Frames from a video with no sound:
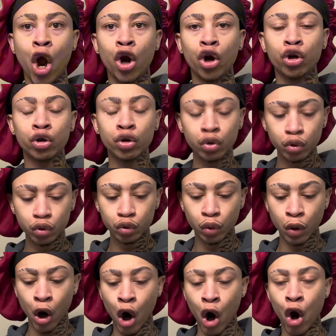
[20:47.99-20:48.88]
Cool.
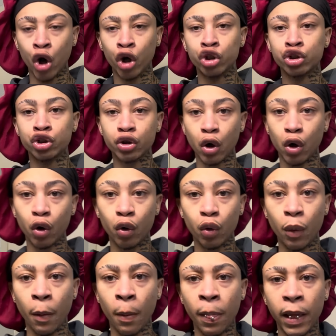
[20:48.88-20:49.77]

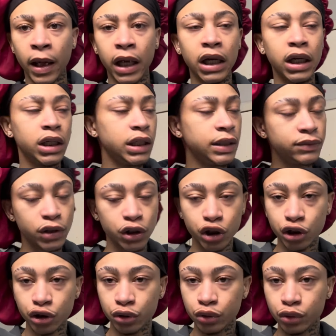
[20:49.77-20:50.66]
So he leaves his
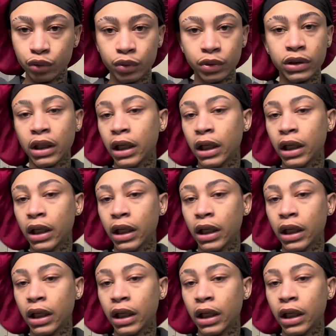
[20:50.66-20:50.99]
shoes,